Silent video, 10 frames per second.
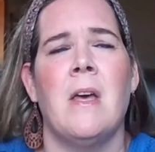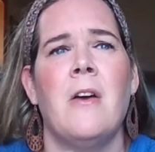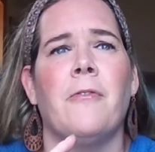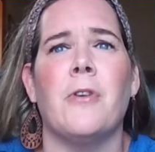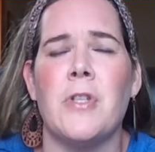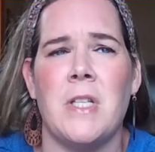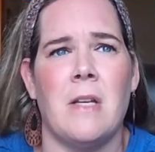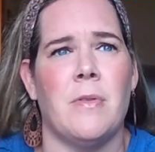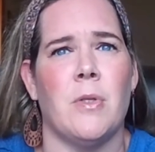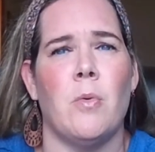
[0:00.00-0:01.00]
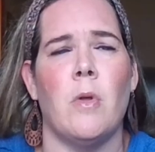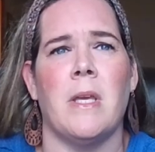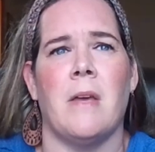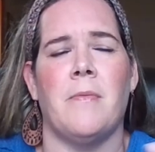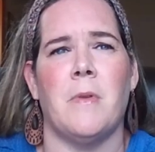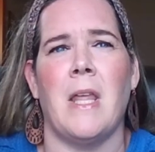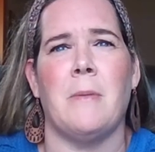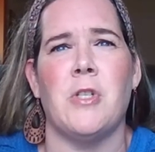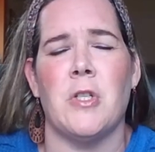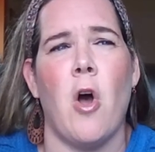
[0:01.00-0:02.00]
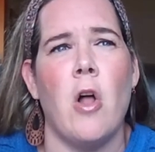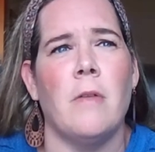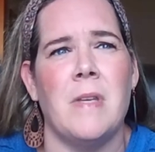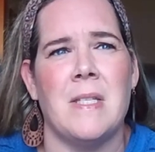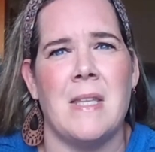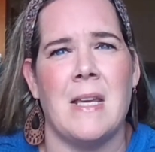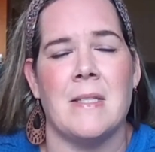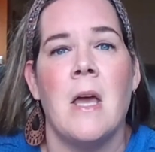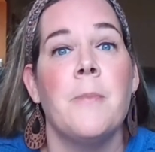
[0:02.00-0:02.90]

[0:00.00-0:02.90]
first day of school gift, just all of these things.